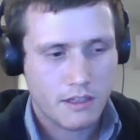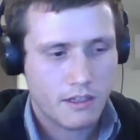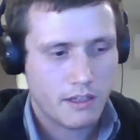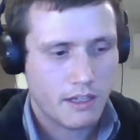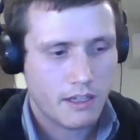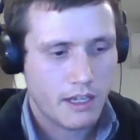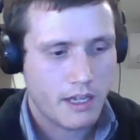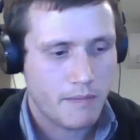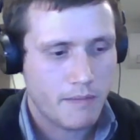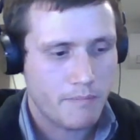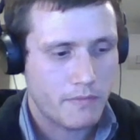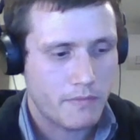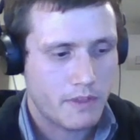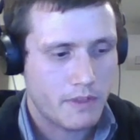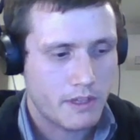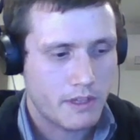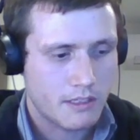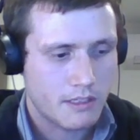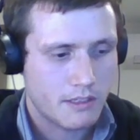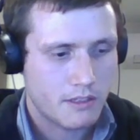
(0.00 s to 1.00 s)

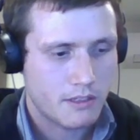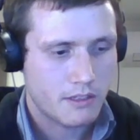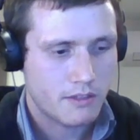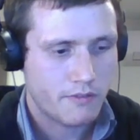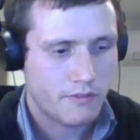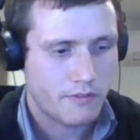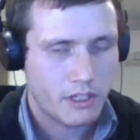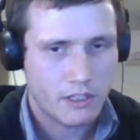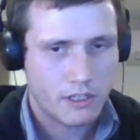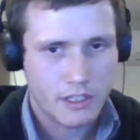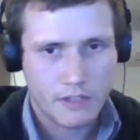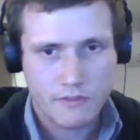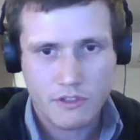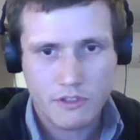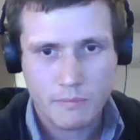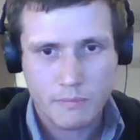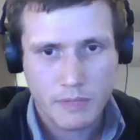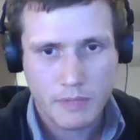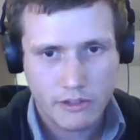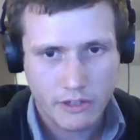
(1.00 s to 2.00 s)
this feeling of
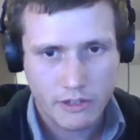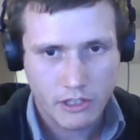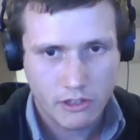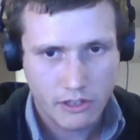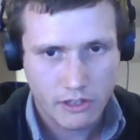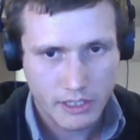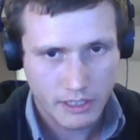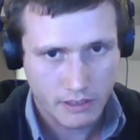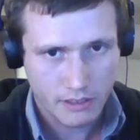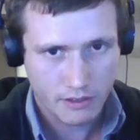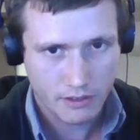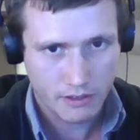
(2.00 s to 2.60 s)
superiority